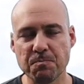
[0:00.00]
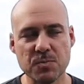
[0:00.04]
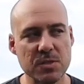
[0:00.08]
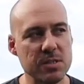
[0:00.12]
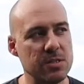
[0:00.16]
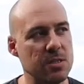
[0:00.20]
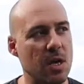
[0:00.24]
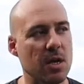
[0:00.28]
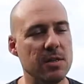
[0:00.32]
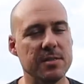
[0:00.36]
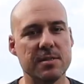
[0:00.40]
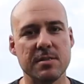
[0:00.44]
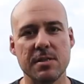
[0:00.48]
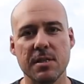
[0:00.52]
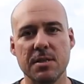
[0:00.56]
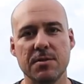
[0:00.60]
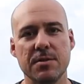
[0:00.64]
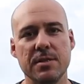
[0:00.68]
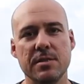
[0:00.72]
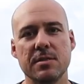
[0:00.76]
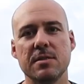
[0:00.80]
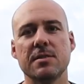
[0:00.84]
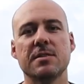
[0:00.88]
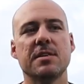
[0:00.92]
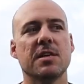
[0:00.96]
So the
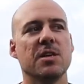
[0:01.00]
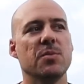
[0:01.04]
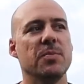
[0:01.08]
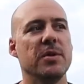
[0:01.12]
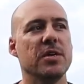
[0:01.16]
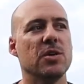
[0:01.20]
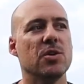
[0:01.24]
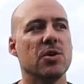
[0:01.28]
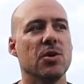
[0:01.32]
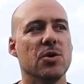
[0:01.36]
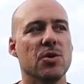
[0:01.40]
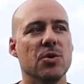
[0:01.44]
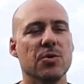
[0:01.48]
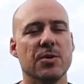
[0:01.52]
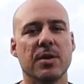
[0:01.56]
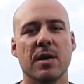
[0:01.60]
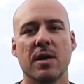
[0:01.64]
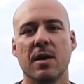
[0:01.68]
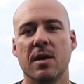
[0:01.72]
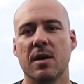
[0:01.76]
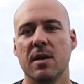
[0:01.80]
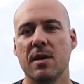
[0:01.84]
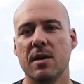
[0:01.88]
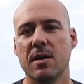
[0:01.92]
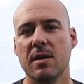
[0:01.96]
series is going to be called
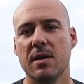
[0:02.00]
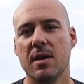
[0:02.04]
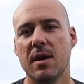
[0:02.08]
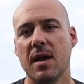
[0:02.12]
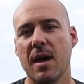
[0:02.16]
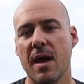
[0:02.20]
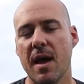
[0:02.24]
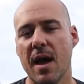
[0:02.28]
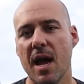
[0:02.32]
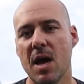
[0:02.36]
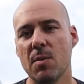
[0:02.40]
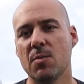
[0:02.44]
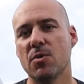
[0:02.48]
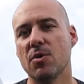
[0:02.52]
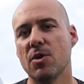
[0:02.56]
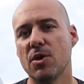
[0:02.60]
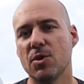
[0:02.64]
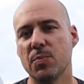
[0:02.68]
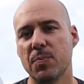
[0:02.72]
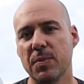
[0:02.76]
Amarok